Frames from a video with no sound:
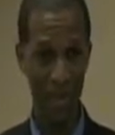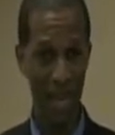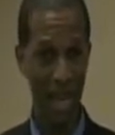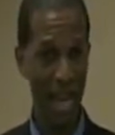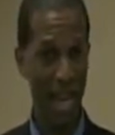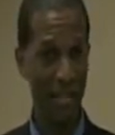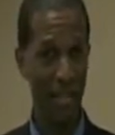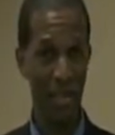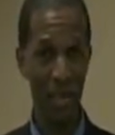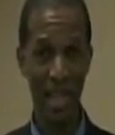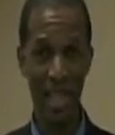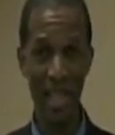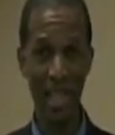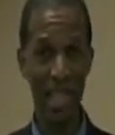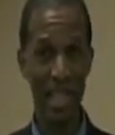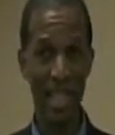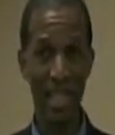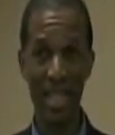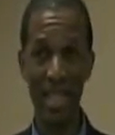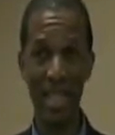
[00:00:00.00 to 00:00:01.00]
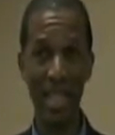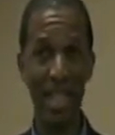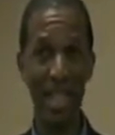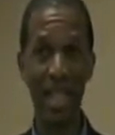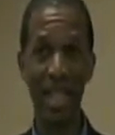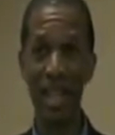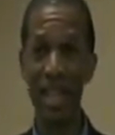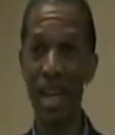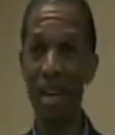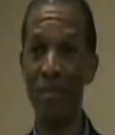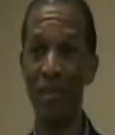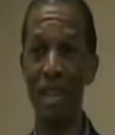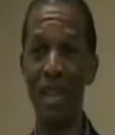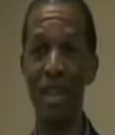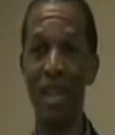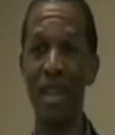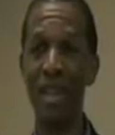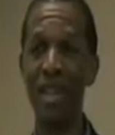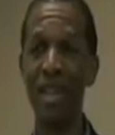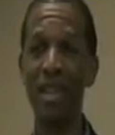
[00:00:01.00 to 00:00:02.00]
God bless his
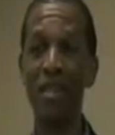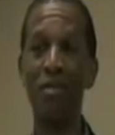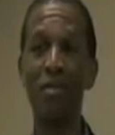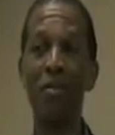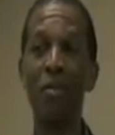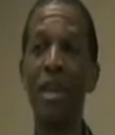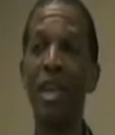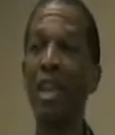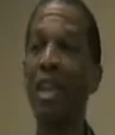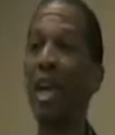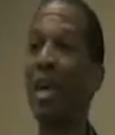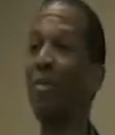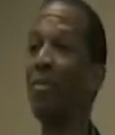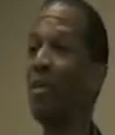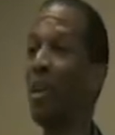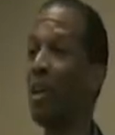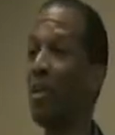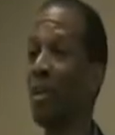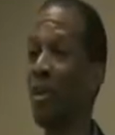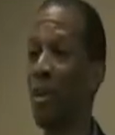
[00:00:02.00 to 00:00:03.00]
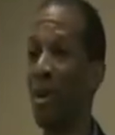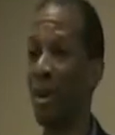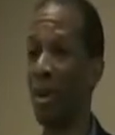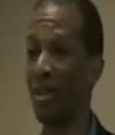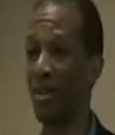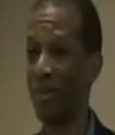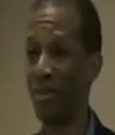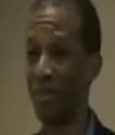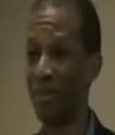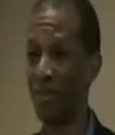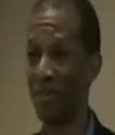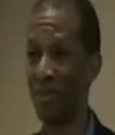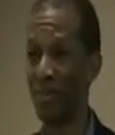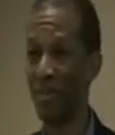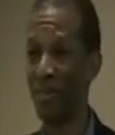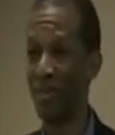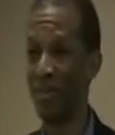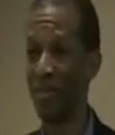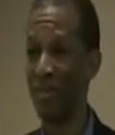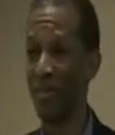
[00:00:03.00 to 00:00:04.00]
loving Vietnam veteran heart,
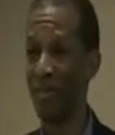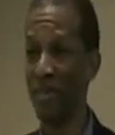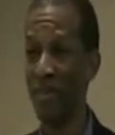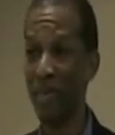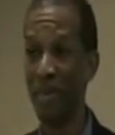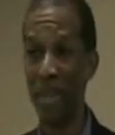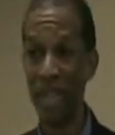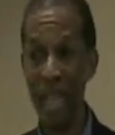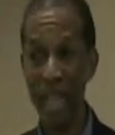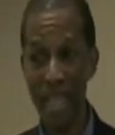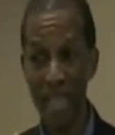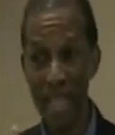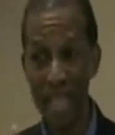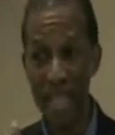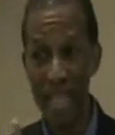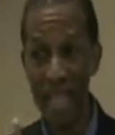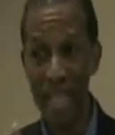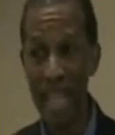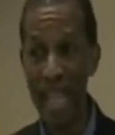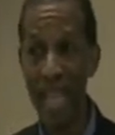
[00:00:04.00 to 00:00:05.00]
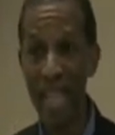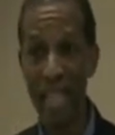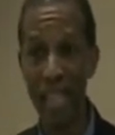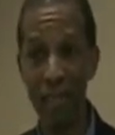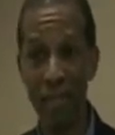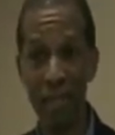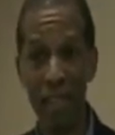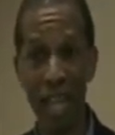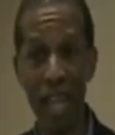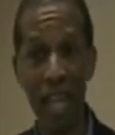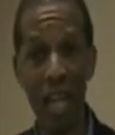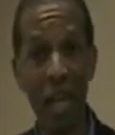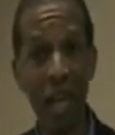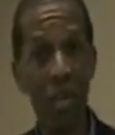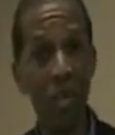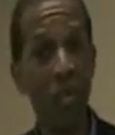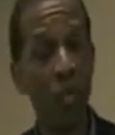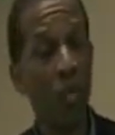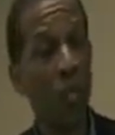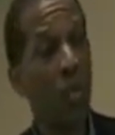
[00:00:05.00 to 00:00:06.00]
instinctively
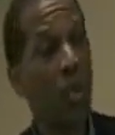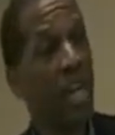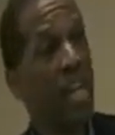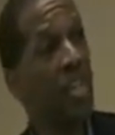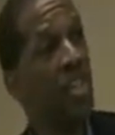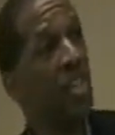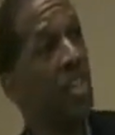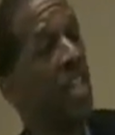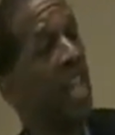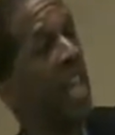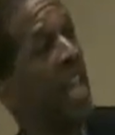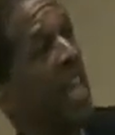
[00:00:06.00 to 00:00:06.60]
reached